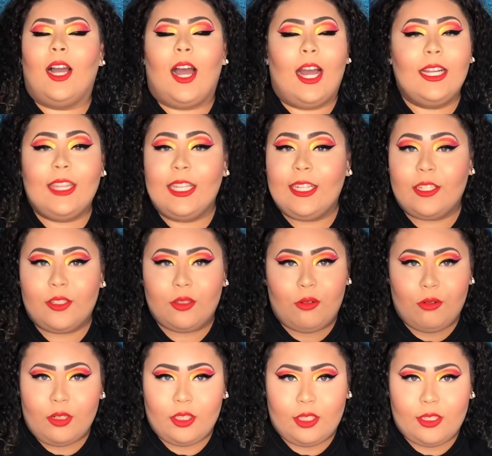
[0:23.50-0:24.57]
I think it's
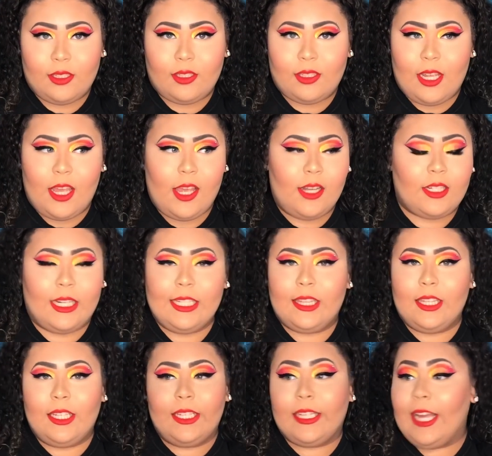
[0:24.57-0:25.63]
gorgeous and I
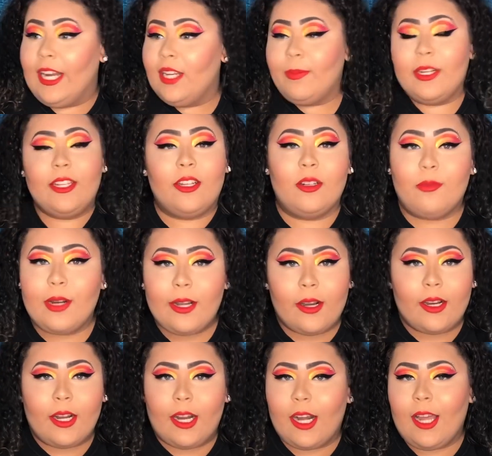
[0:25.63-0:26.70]
think anybody can
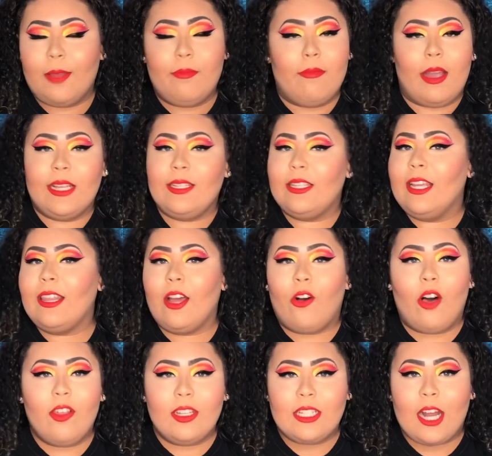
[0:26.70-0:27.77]
wear it. And I might say that
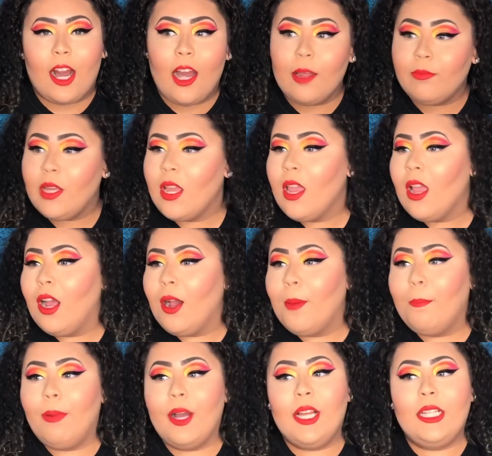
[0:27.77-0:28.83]
all the time,
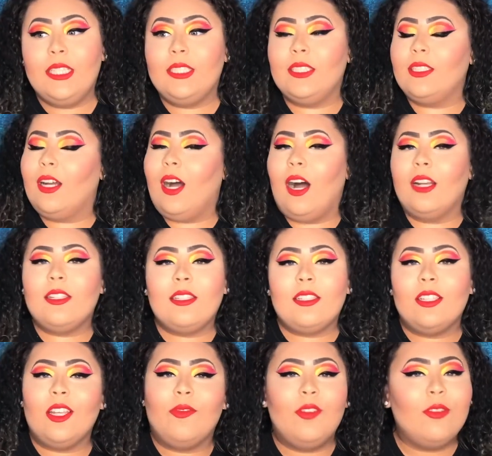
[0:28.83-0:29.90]
but
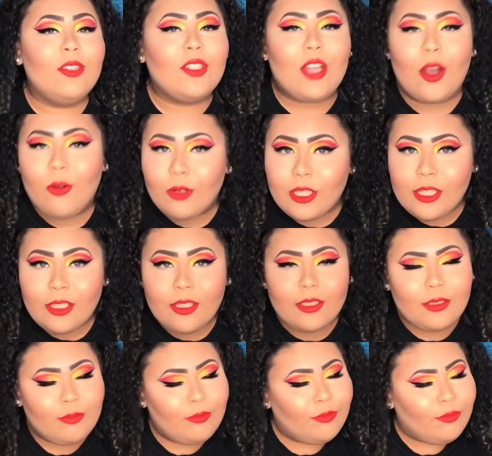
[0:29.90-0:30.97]
honestly, if you just own it,